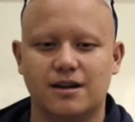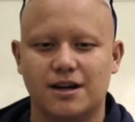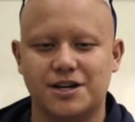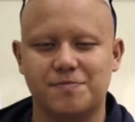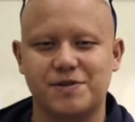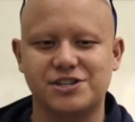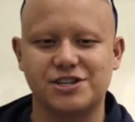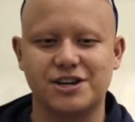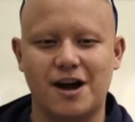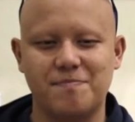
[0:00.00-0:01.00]
And your pit
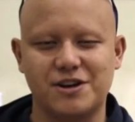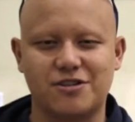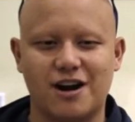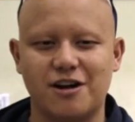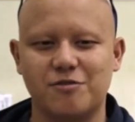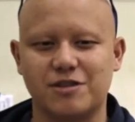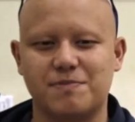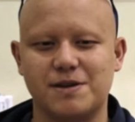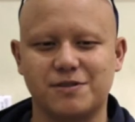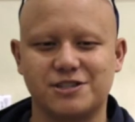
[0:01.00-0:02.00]
should not be crowded with
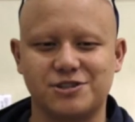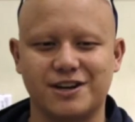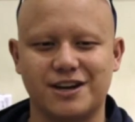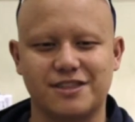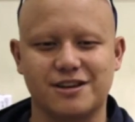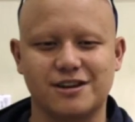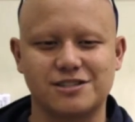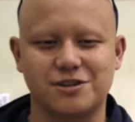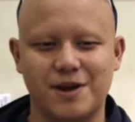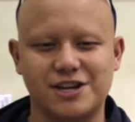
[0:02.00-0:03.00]
people doing nothing,
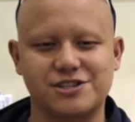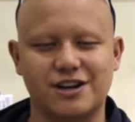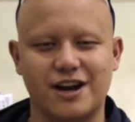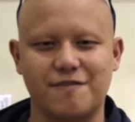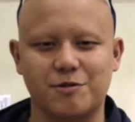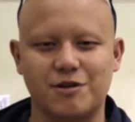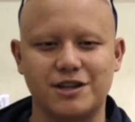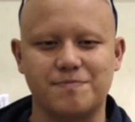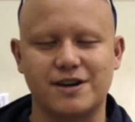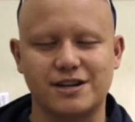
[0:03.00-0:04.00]
so make sure that everyone in
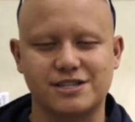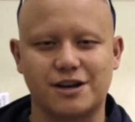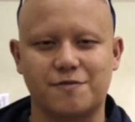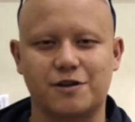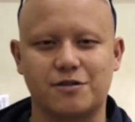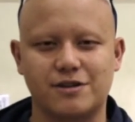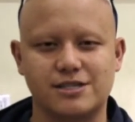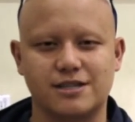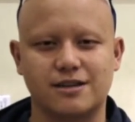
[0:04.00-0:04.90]
the pit is there for a reason.